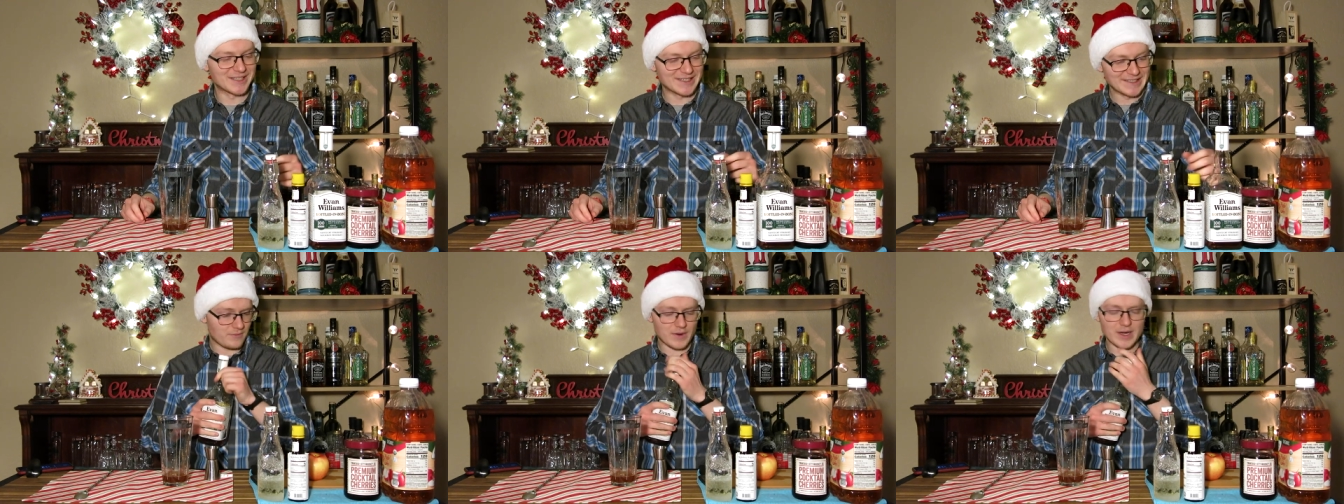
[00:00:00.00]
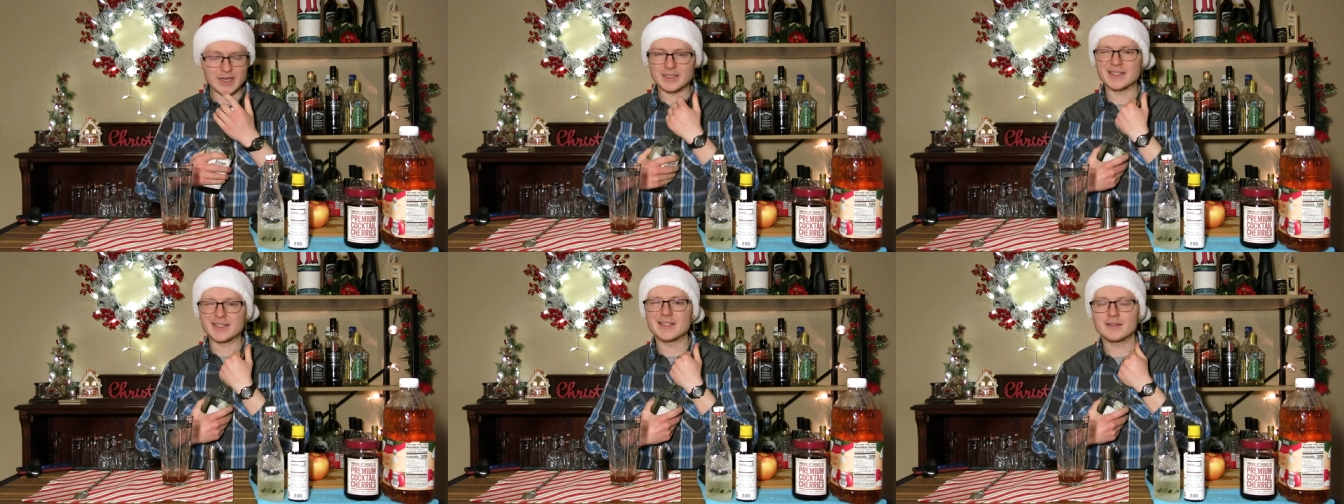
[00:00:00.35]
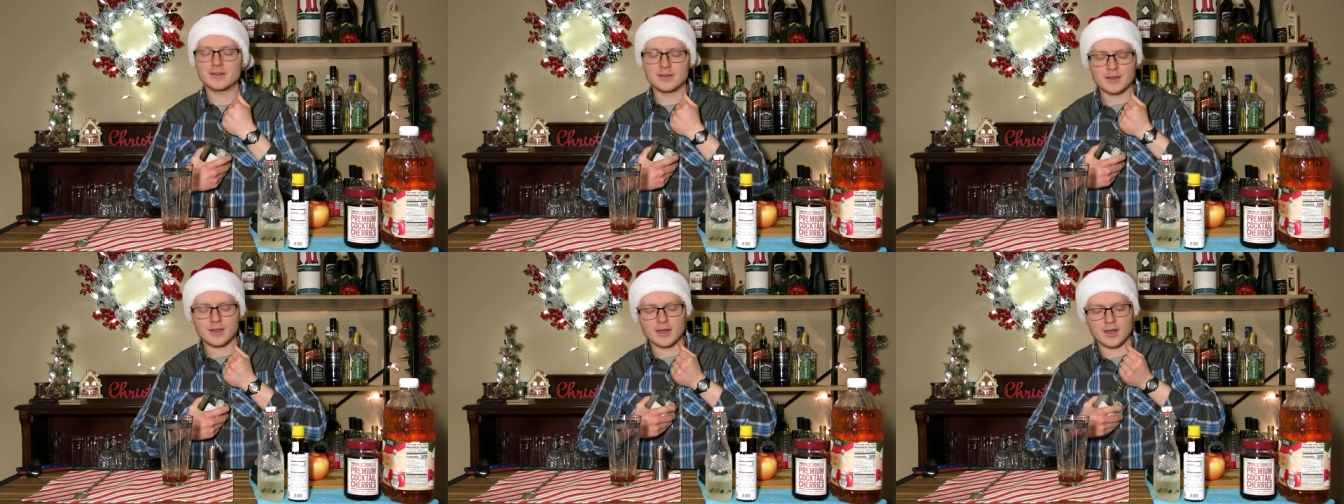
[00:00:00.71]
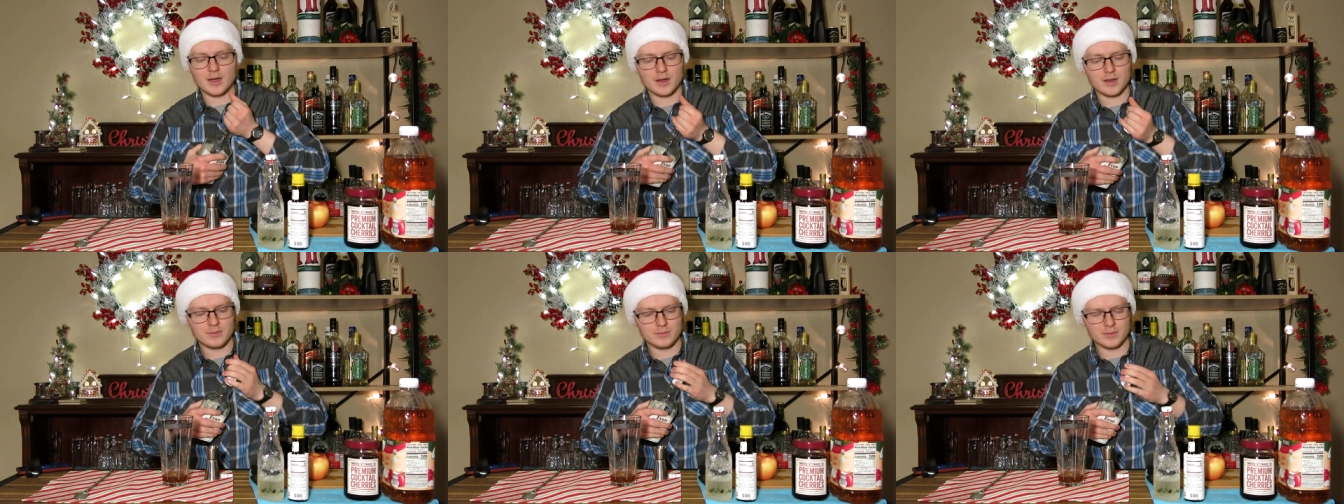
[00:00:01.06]
Finally,
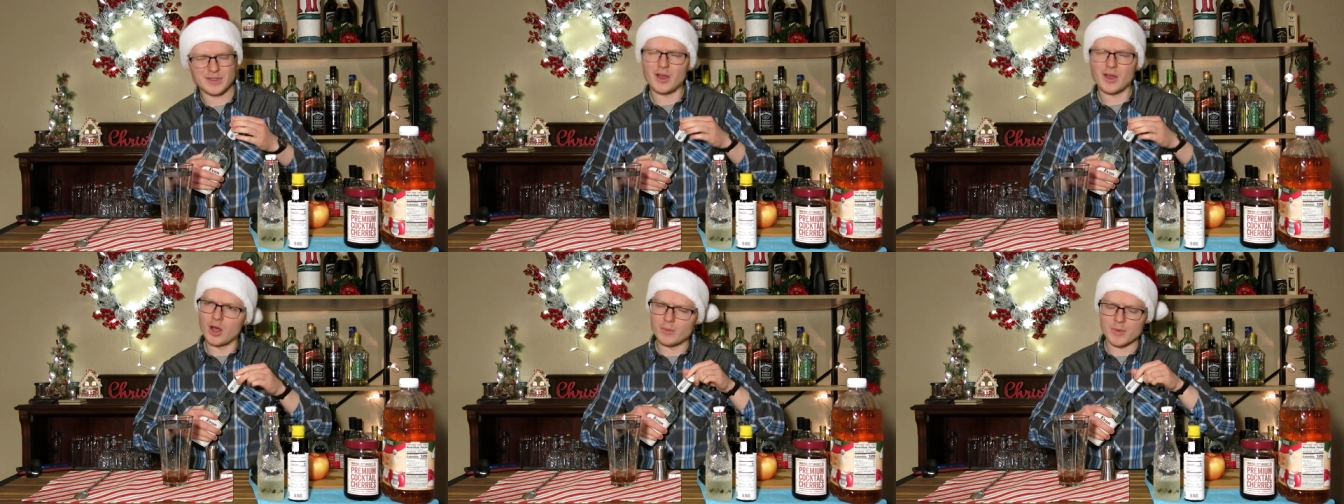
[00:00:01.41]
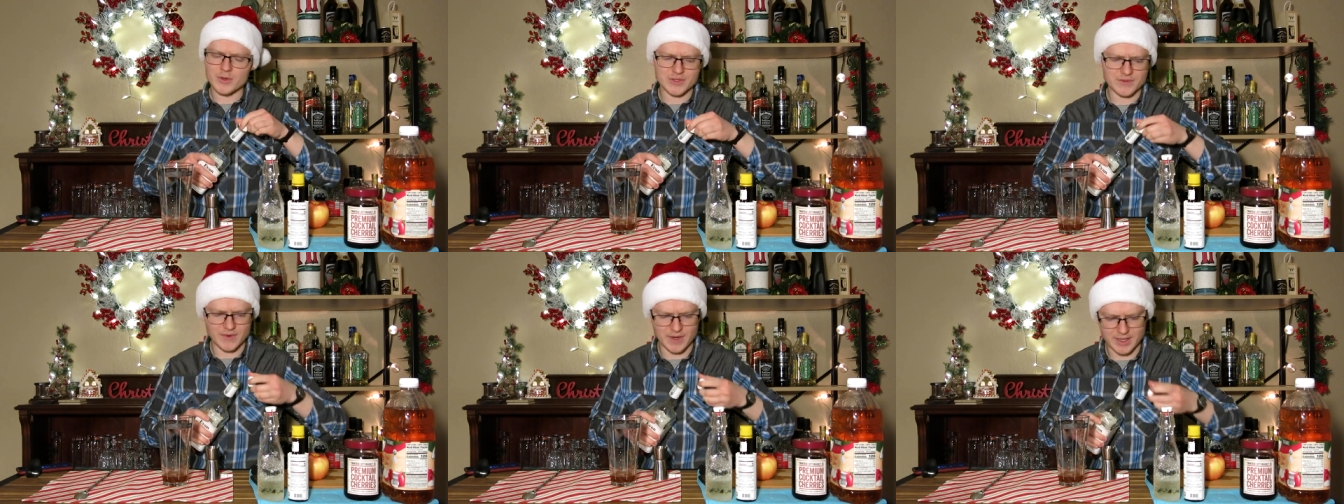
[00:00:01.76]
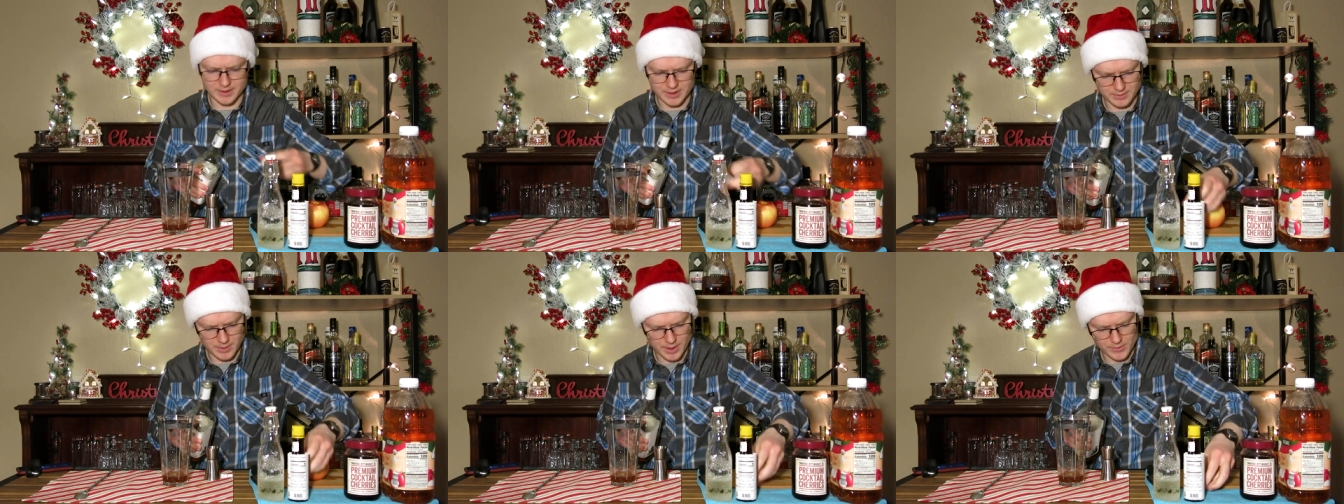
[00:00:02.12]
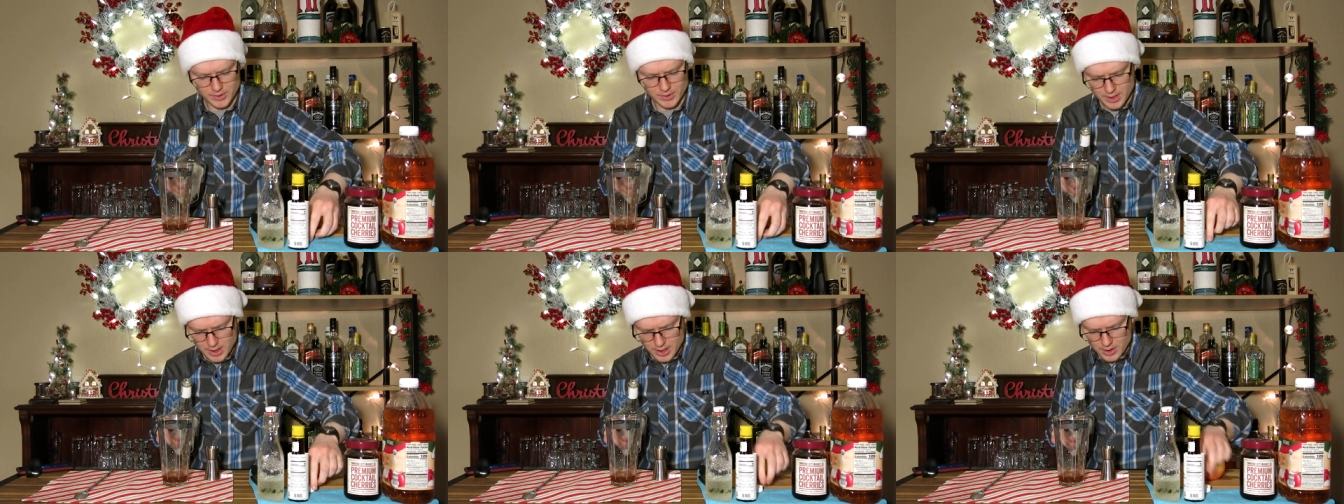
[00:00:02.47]
almost finally
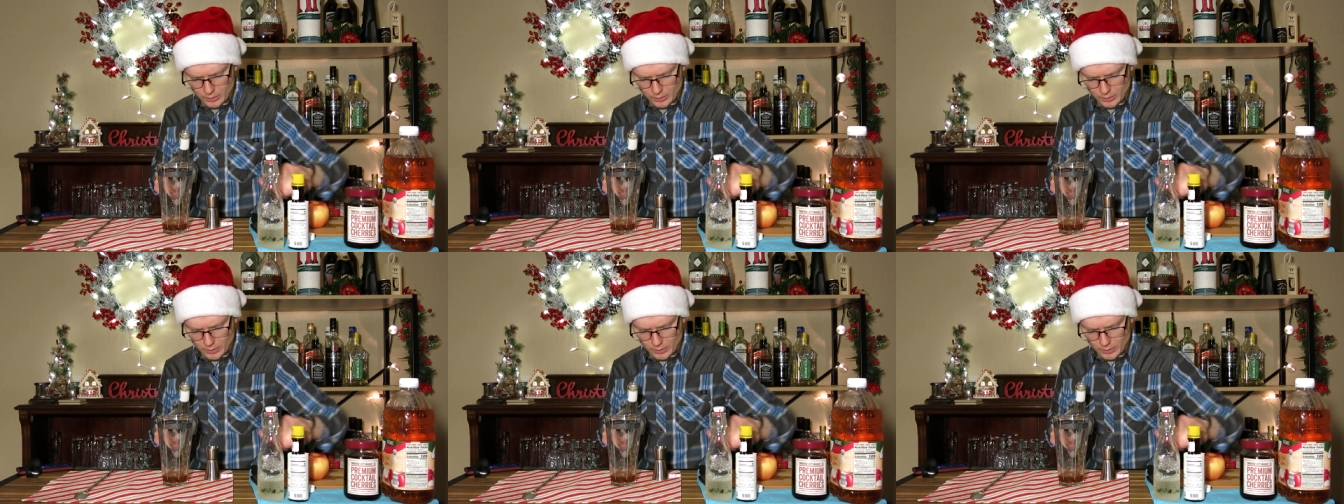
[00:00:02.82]
rather,